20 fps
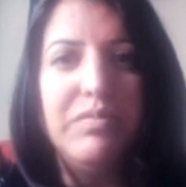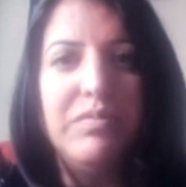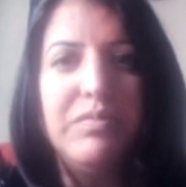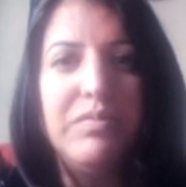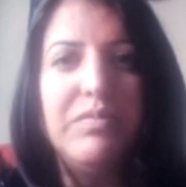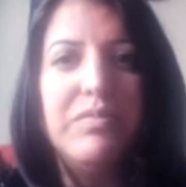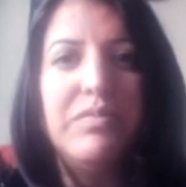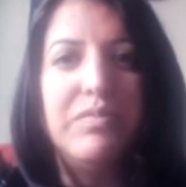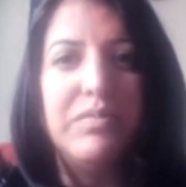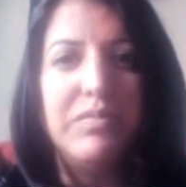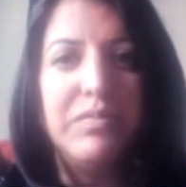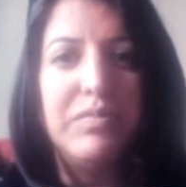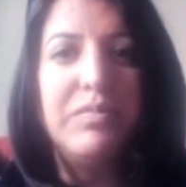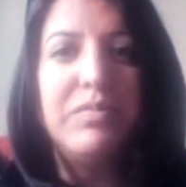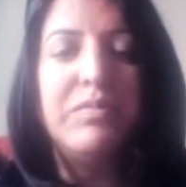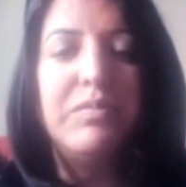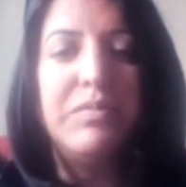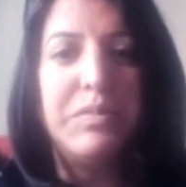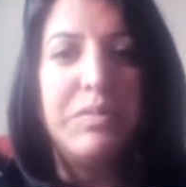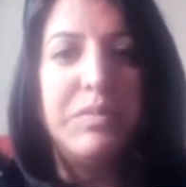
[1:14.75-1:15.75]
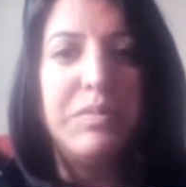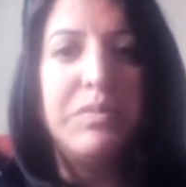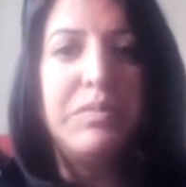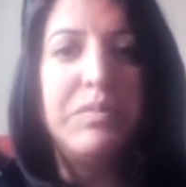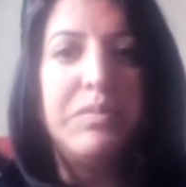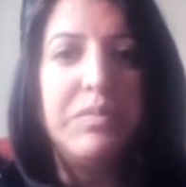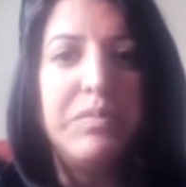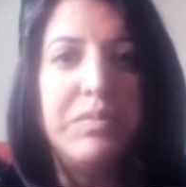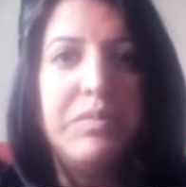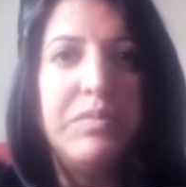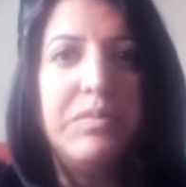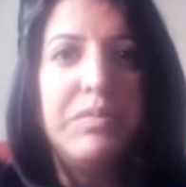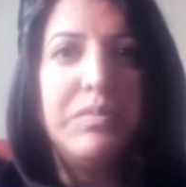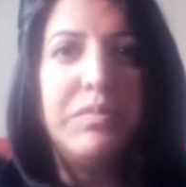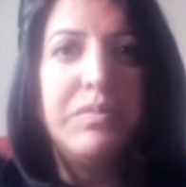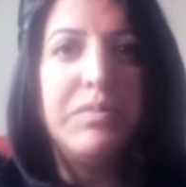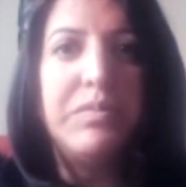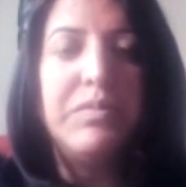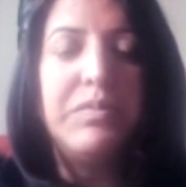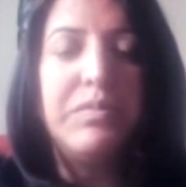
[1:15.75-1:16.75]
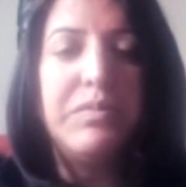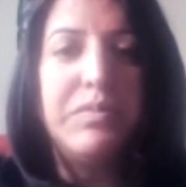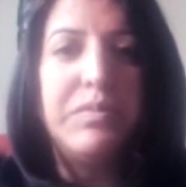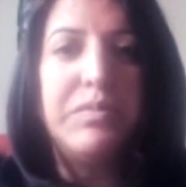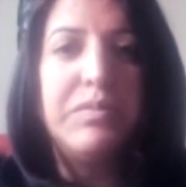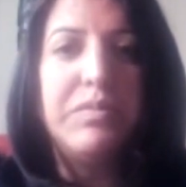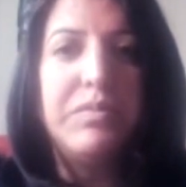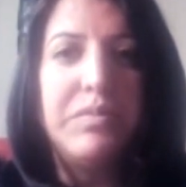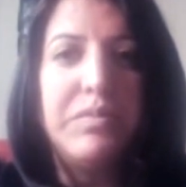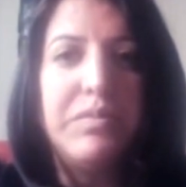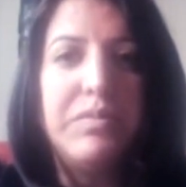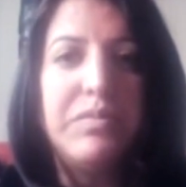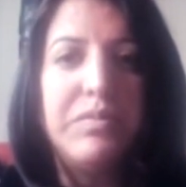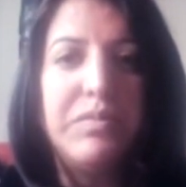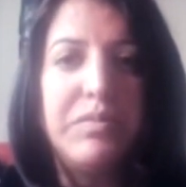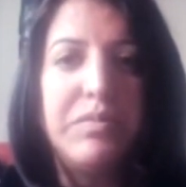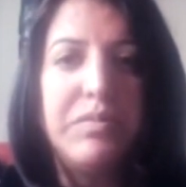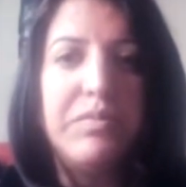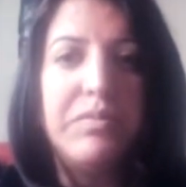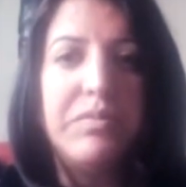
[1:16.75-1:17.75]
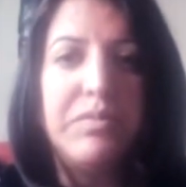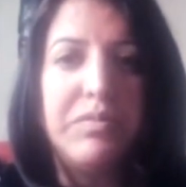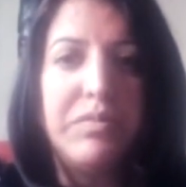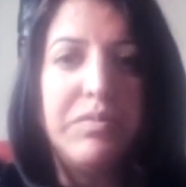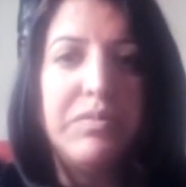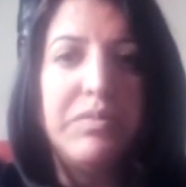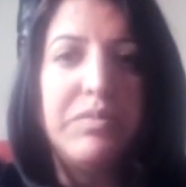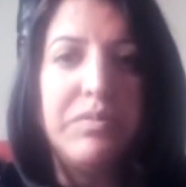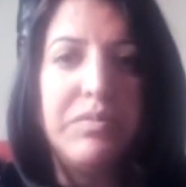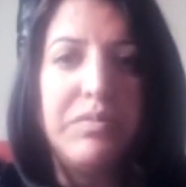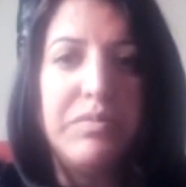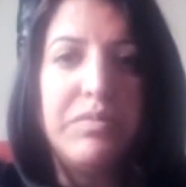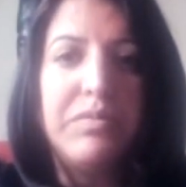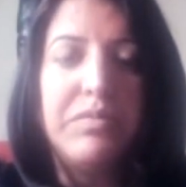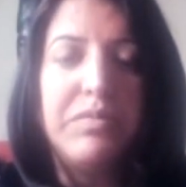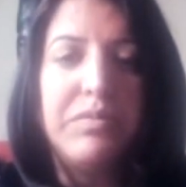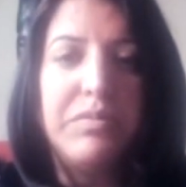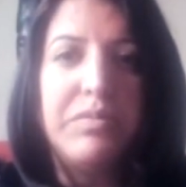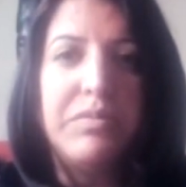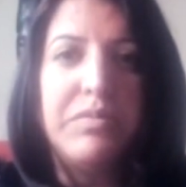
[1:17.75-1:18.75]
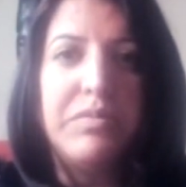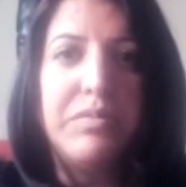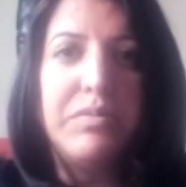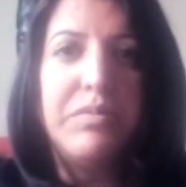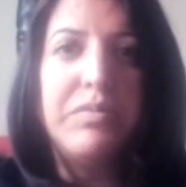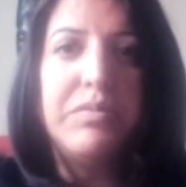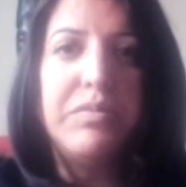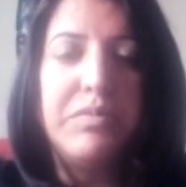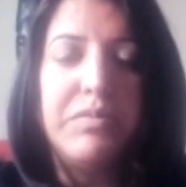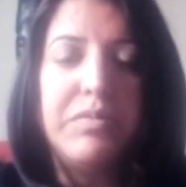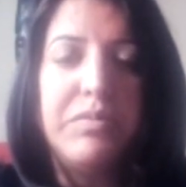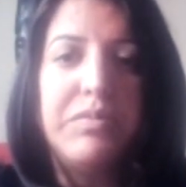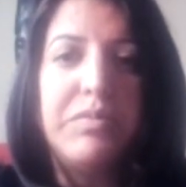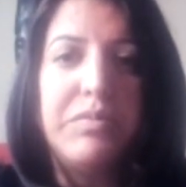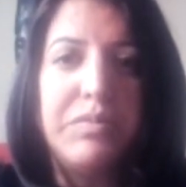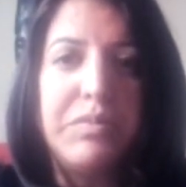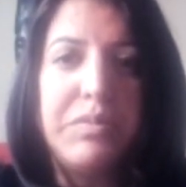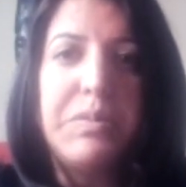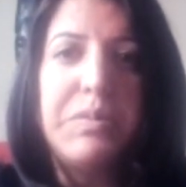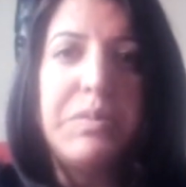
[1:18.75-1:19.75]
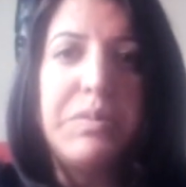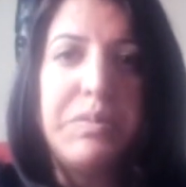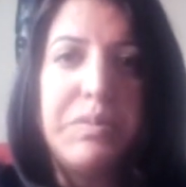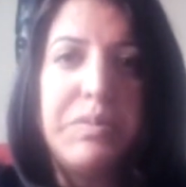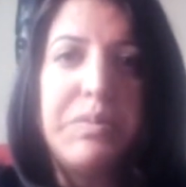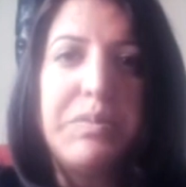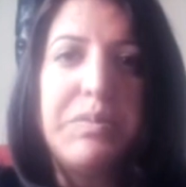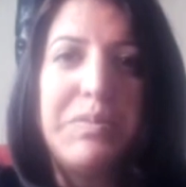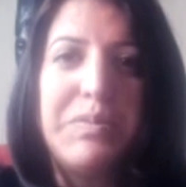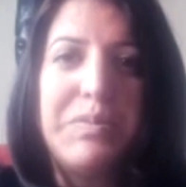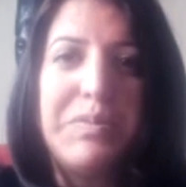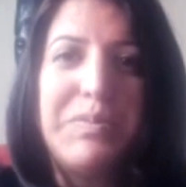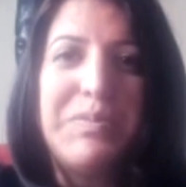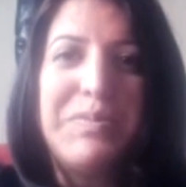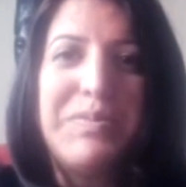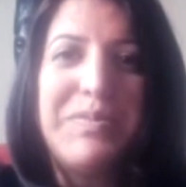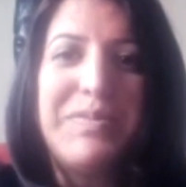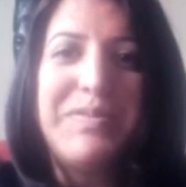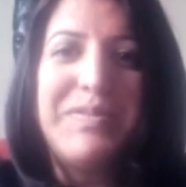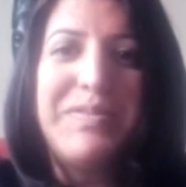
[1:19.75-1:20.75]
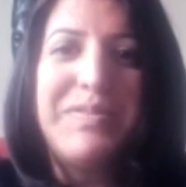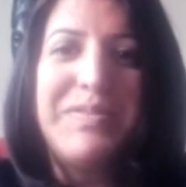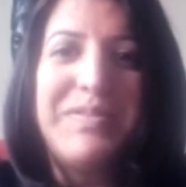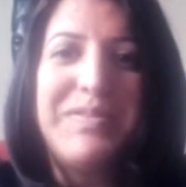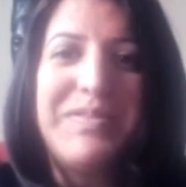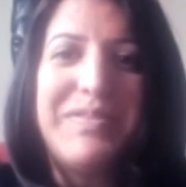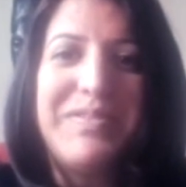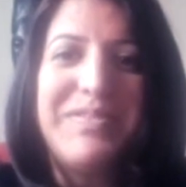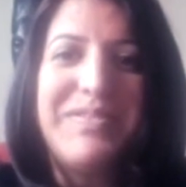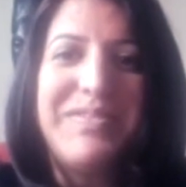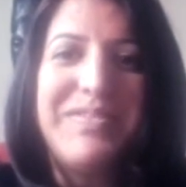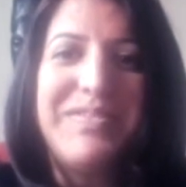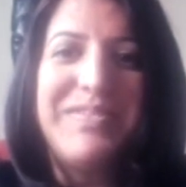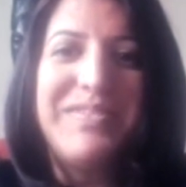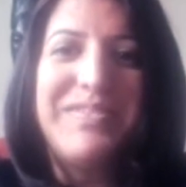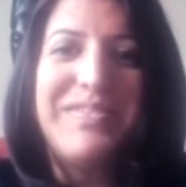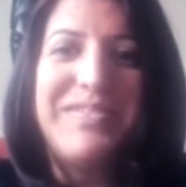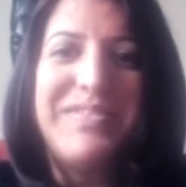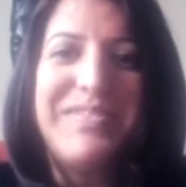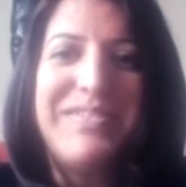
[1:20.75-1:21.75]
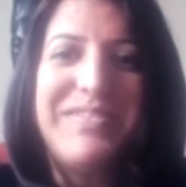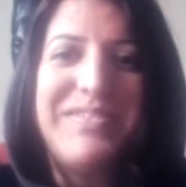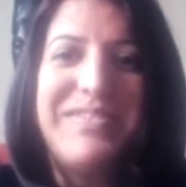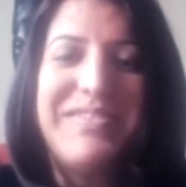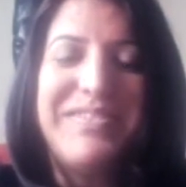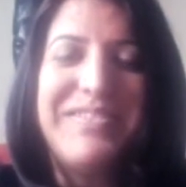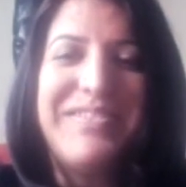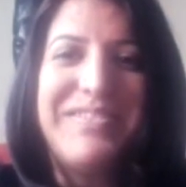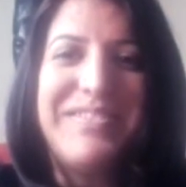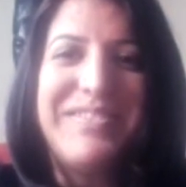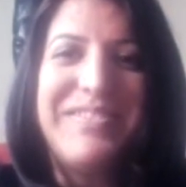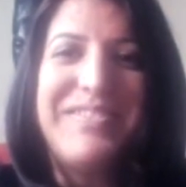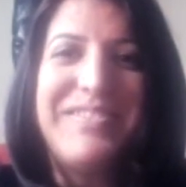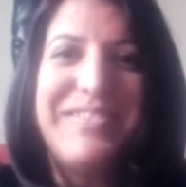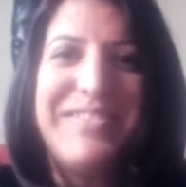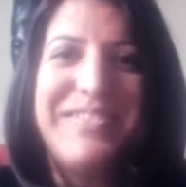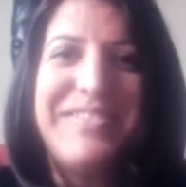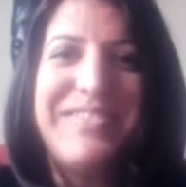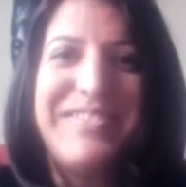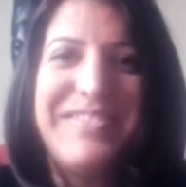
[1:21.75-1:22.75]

This person isn't speaking.